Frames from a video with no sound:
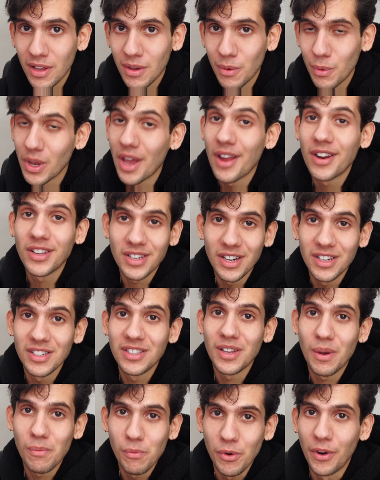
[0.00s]
We gotta start
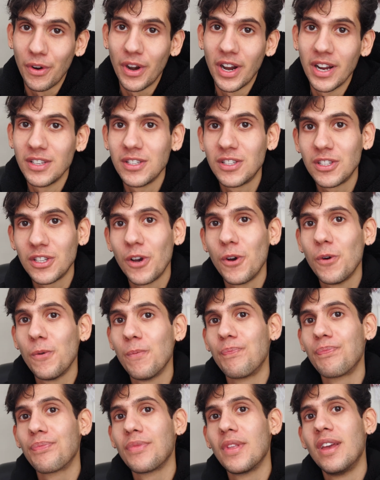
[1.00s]
somewhere, right? So
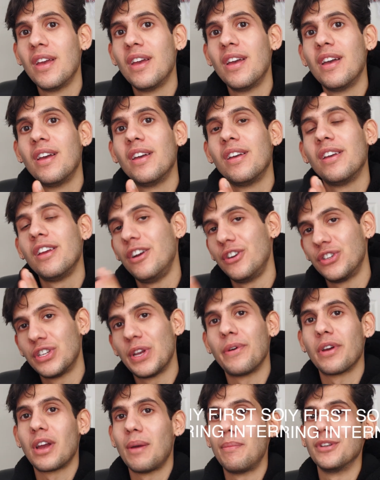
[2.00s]
here's how
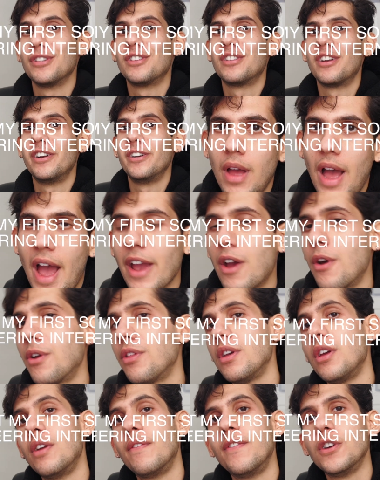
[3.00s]
I got started. I go to
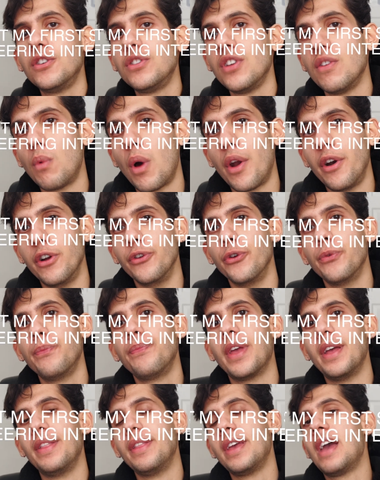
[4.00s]
the University of Waterloo
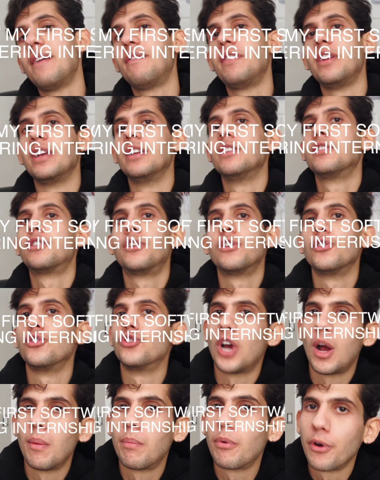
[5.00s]
and they have an internal
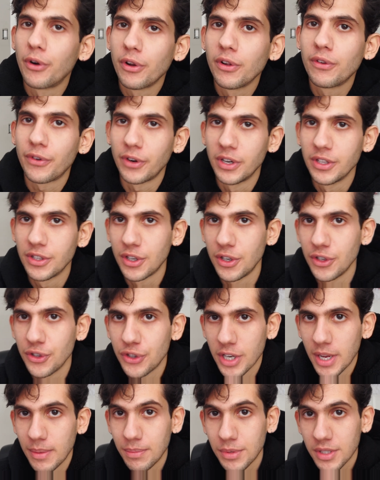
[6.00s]
job portal for
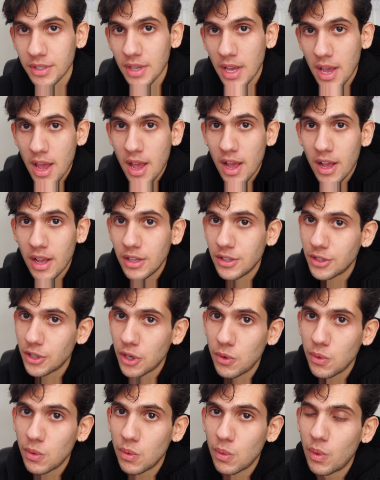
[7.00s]
internships.
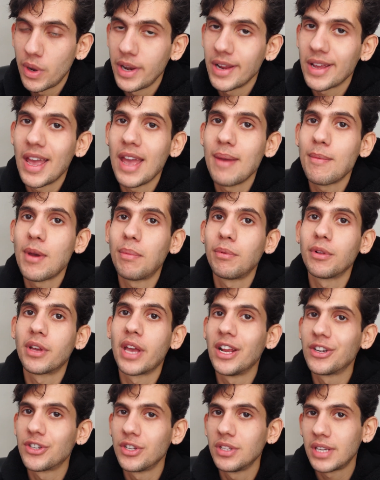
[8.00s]
So when it came
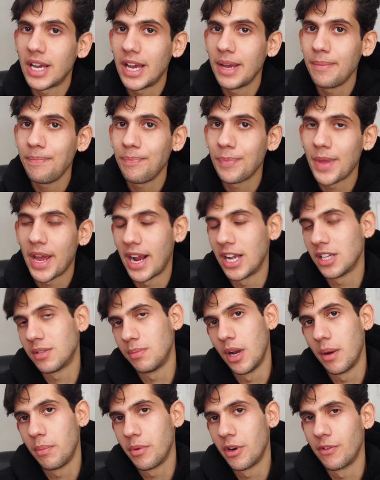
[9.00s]
application time, I asked
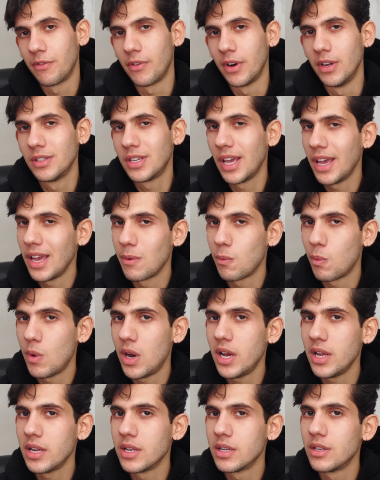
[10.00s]
my app friends, hey,
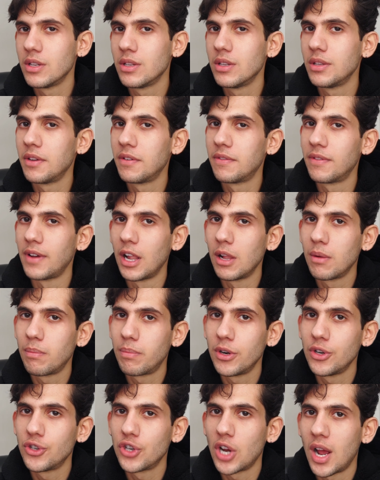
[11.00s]
what
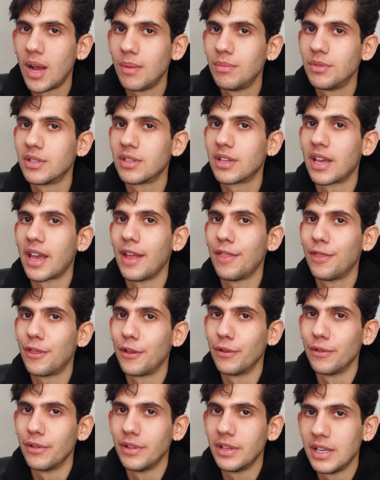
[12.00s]
developer jobs get the
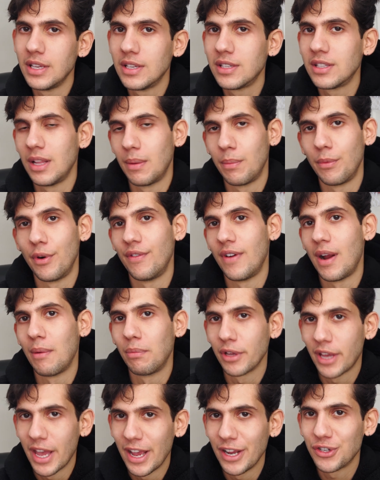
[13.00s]
least number of
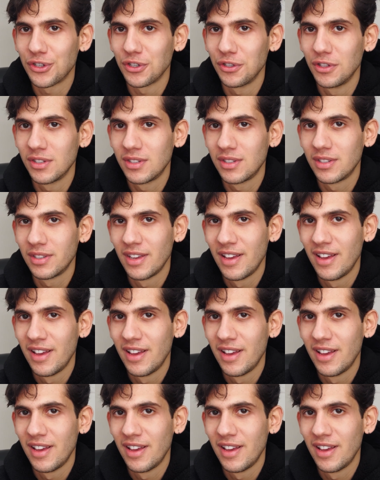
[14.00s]
applications?